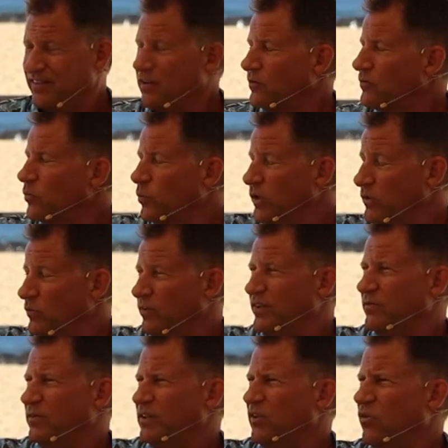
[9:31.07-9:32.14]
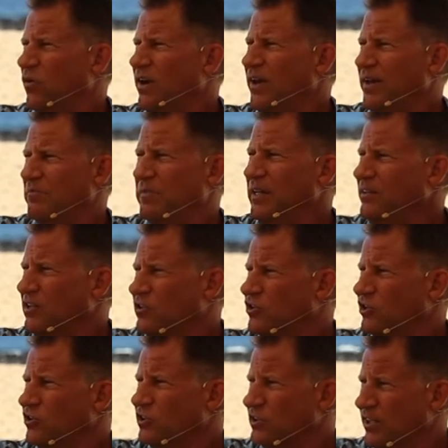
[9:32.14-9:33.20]
No, we, we, we don't want to admit that
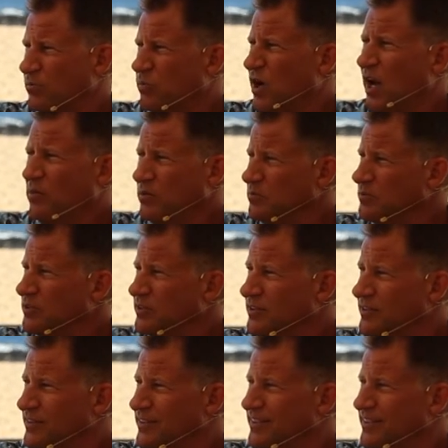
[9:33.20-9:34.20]
churches have problems.